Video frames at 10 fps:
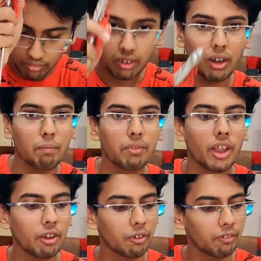Yeah,
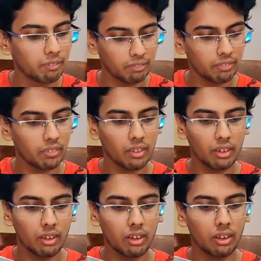there you go.
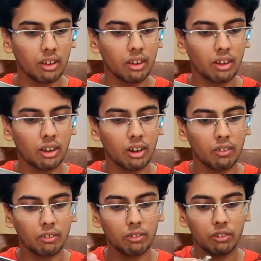I
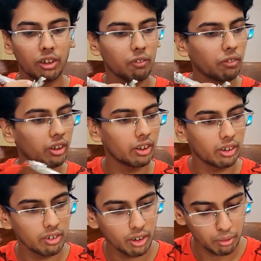don't think we'll need
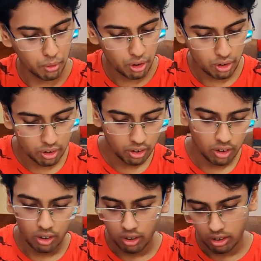this anymore.
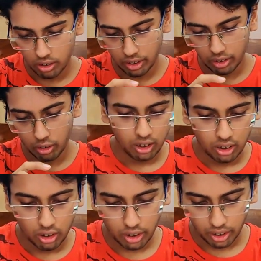Alright,
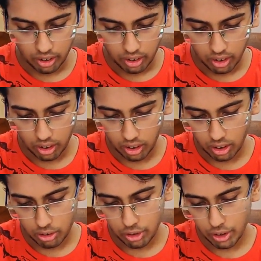okay,
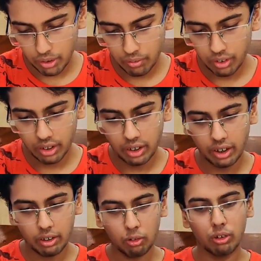straight away we
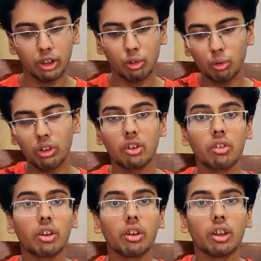get only two things
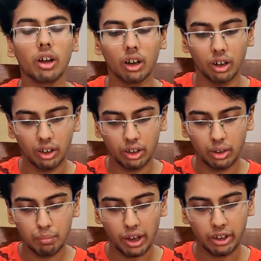in the
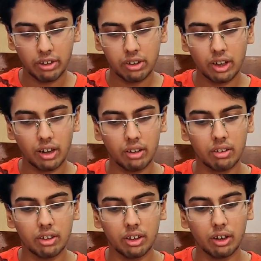package, that is
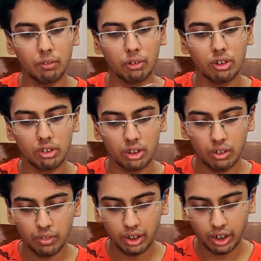the earphones
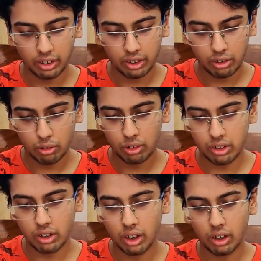itself, and I think so
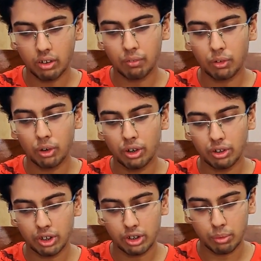these are a few
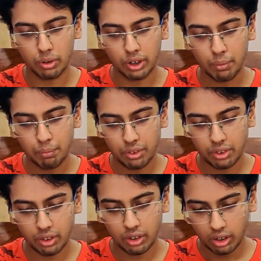interchangeable
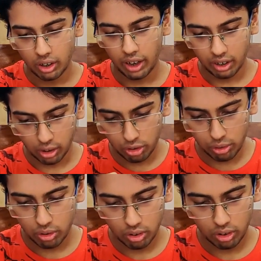tips and hooks too.